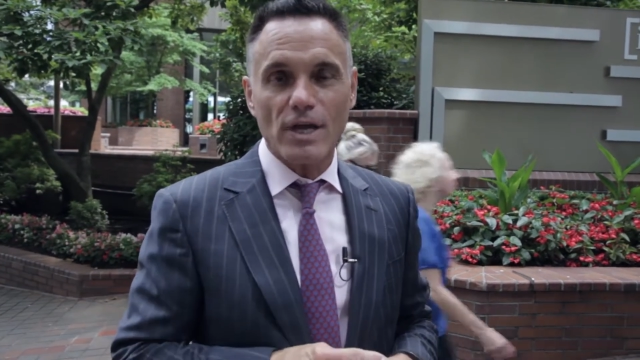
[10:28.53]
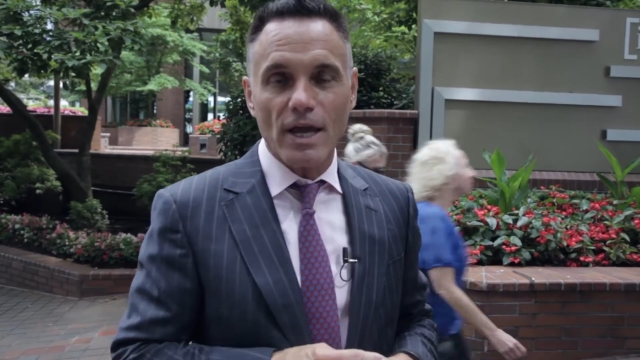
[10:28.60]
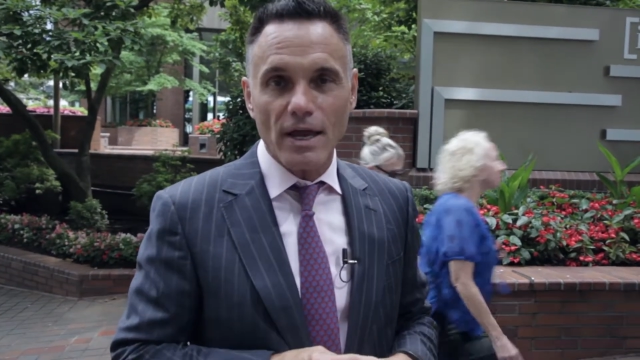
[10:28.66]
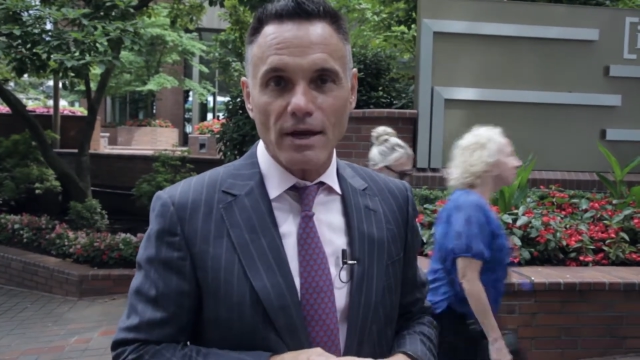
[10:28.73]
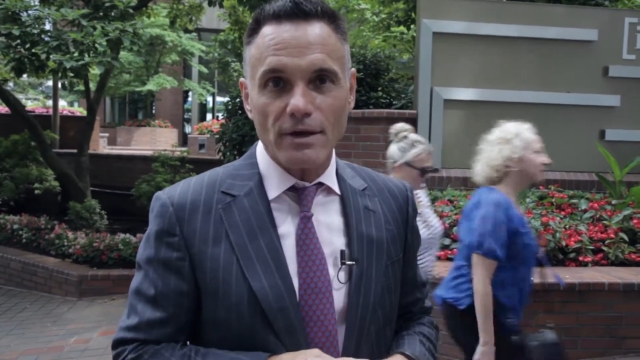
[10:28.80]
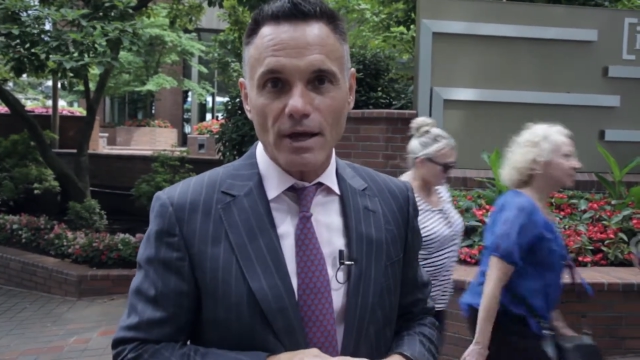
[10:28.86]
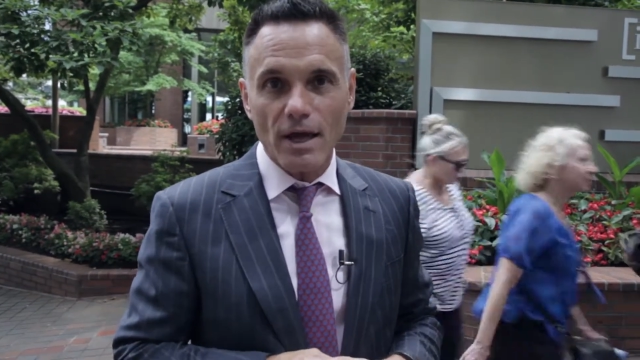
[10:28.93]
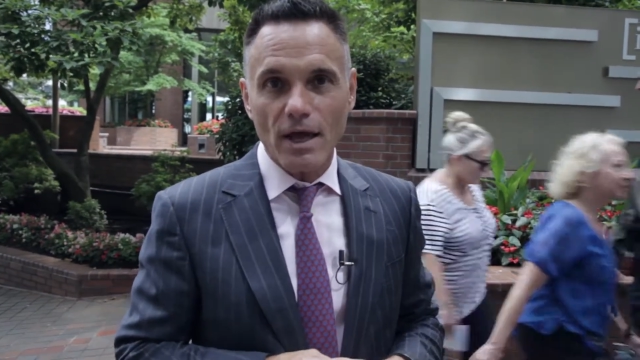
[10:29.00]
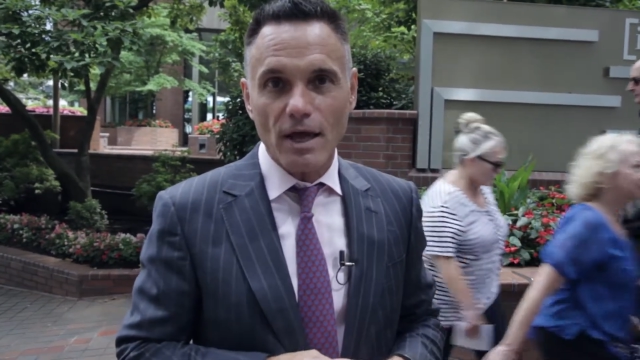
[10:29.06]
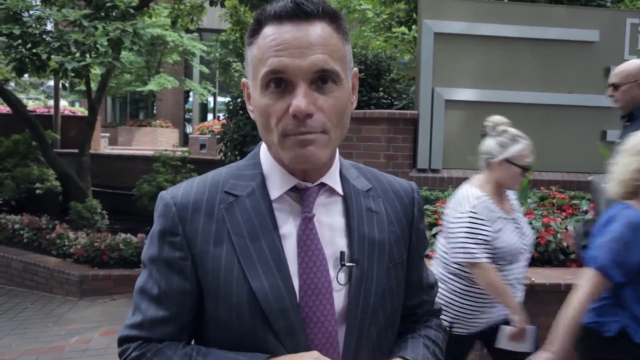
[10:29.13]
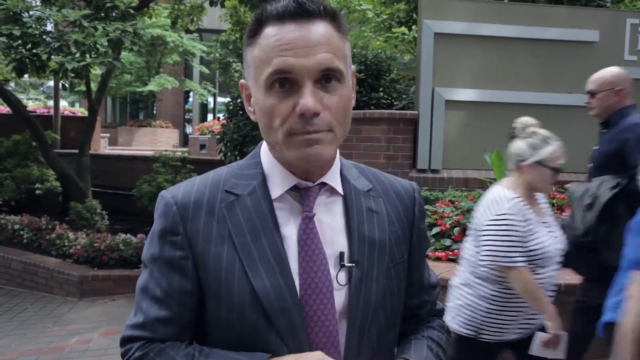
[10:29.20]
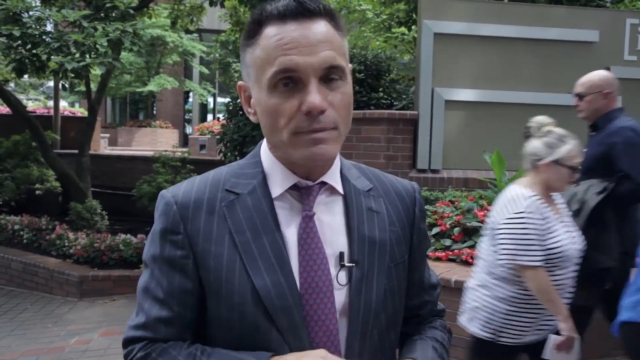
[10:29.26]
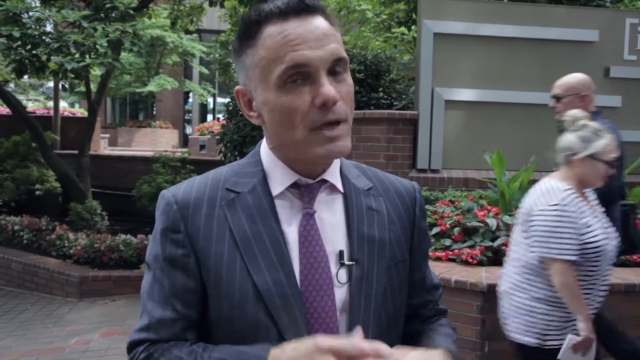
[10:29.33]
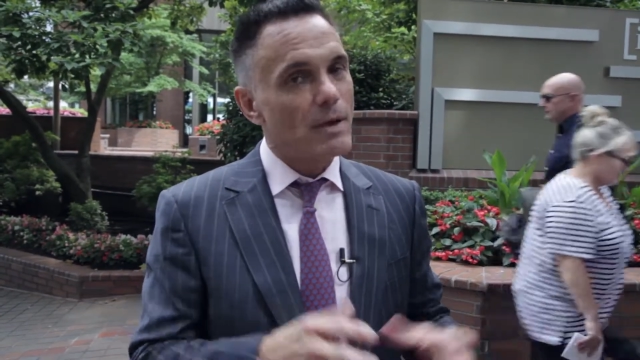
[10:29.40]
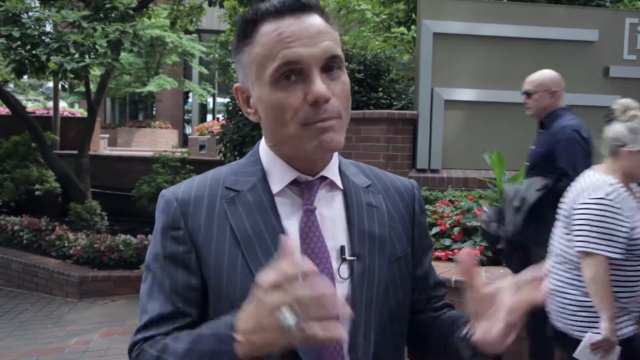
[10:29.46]
and uh,
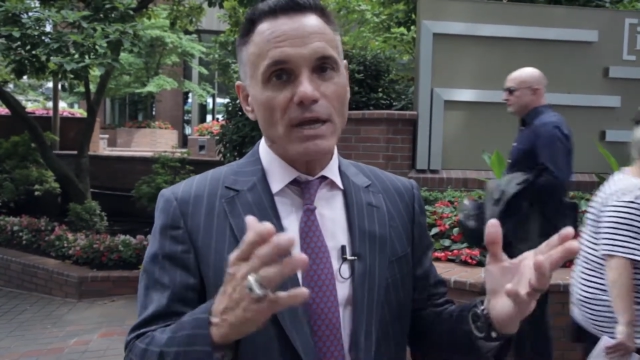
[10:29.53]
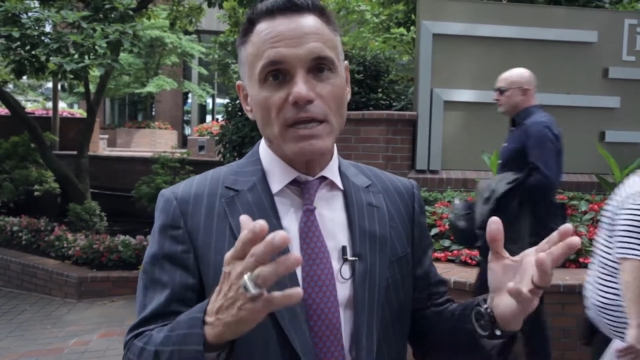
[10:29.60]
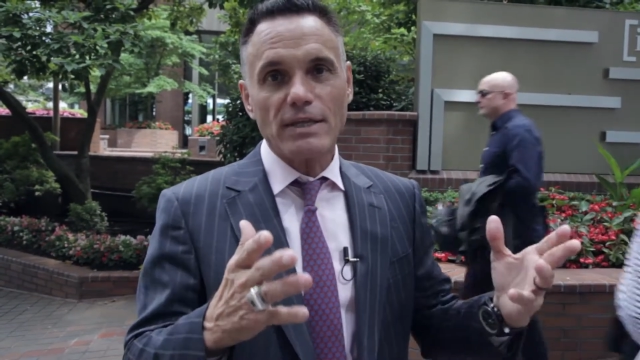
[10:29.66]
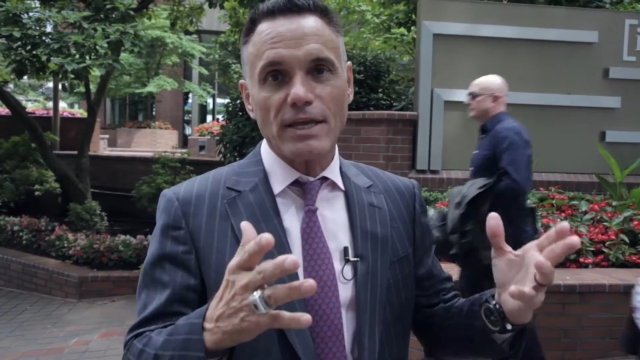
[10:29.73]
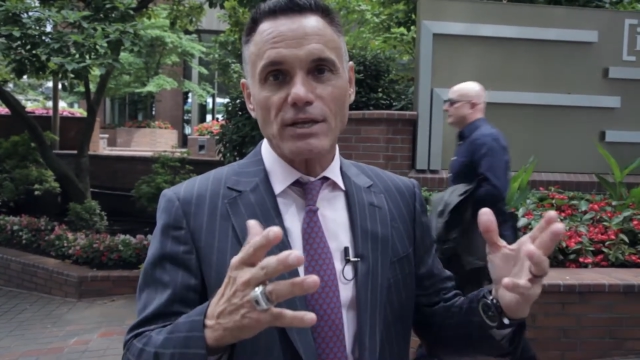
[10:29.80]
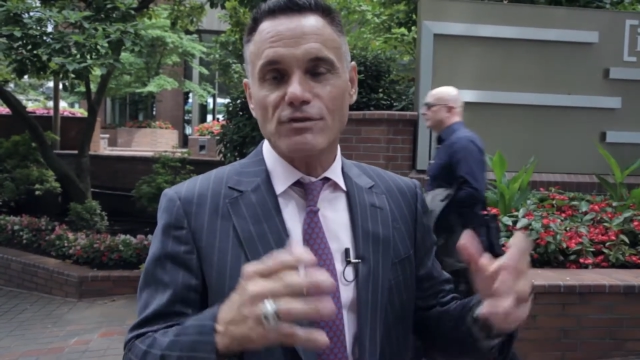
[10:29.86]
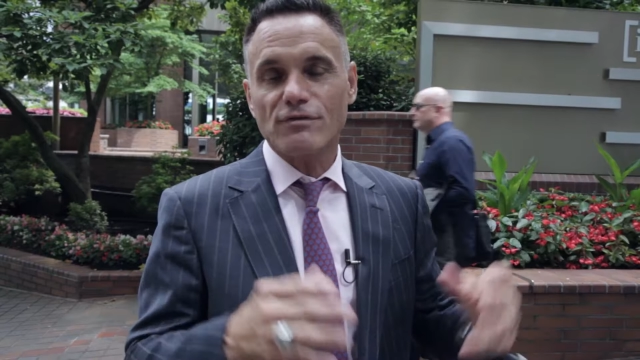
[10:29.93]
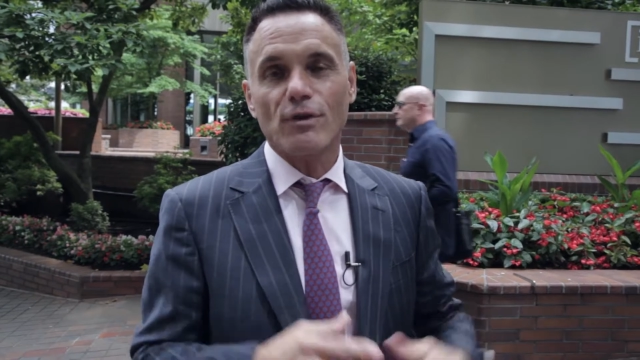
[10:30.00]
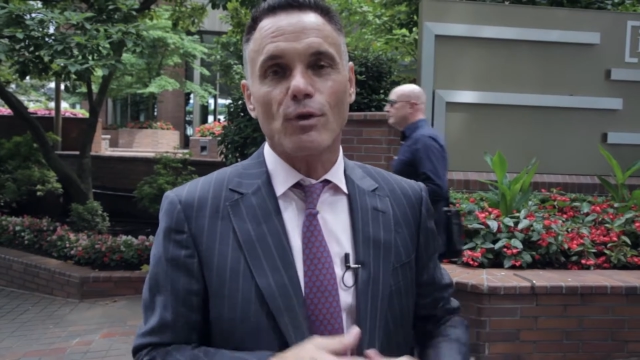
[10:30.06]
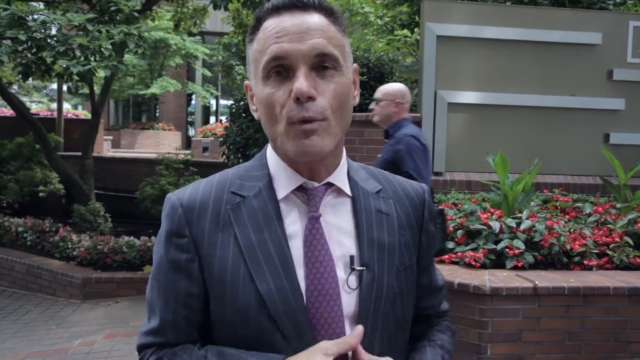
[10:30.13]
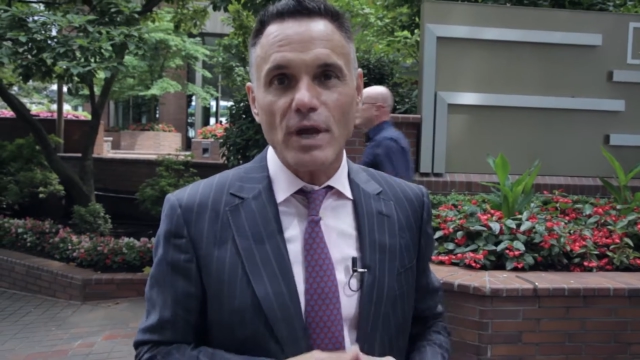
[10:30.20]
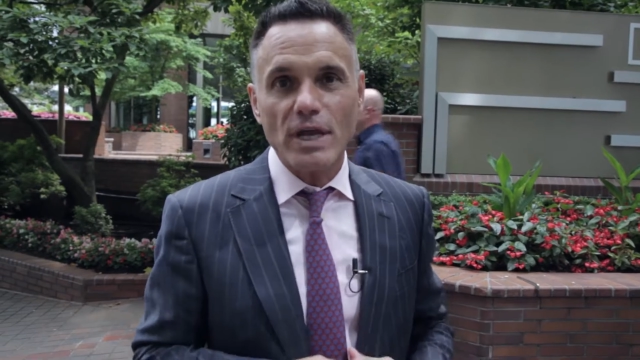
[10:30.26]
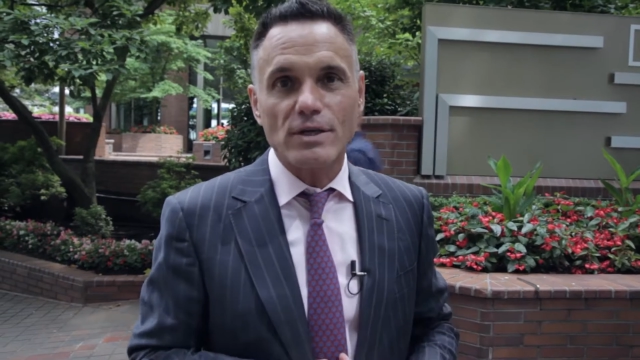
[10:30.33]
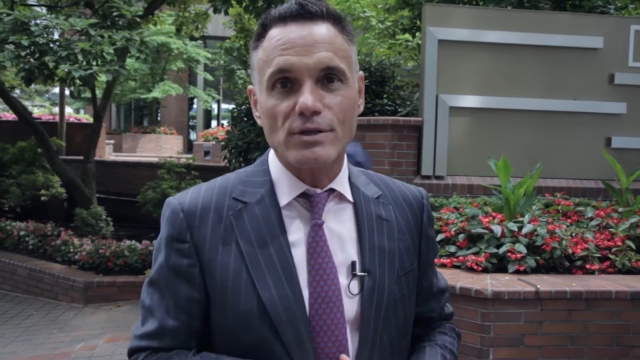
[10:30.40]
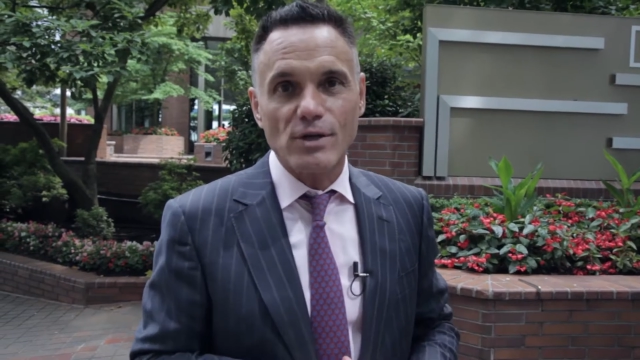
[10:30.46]
big things for the
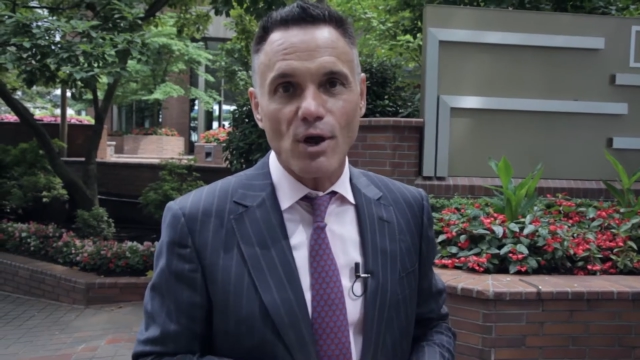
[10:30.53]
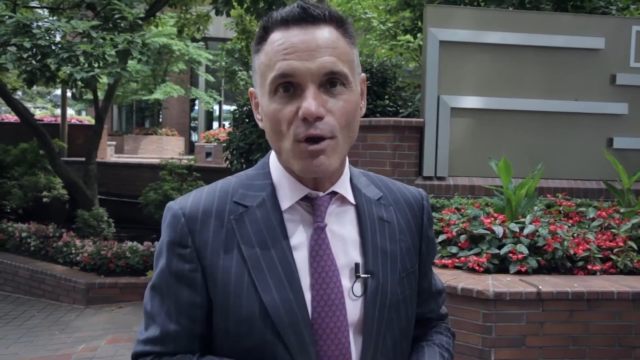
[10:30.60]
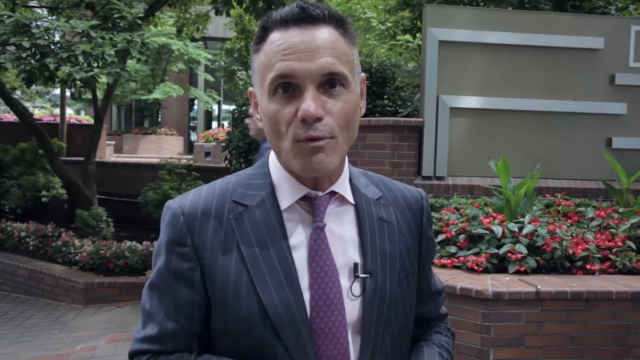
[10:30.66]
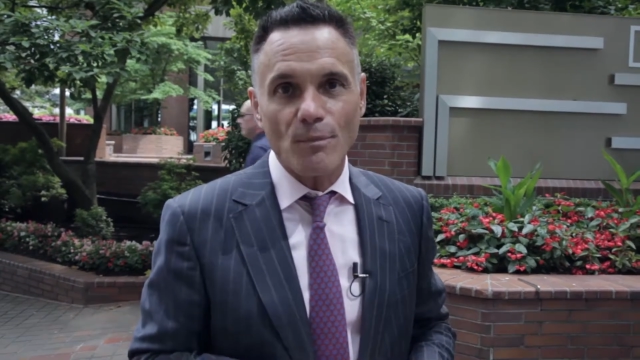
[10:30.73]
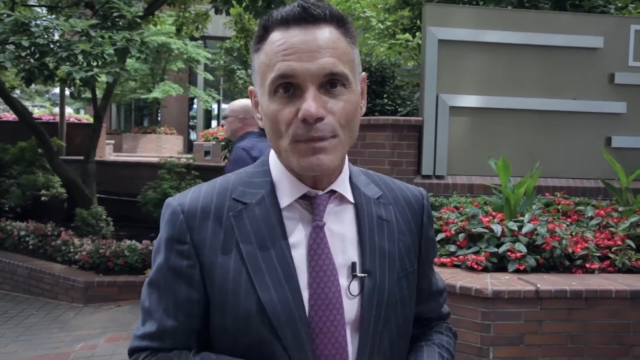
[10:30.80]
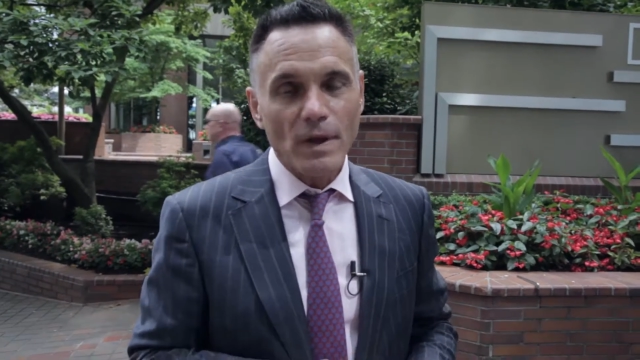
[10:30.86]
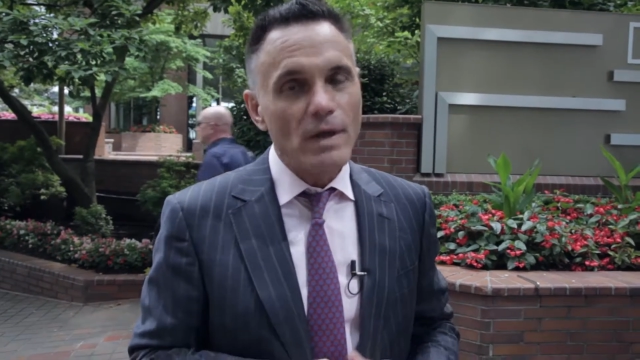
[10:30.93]
week. So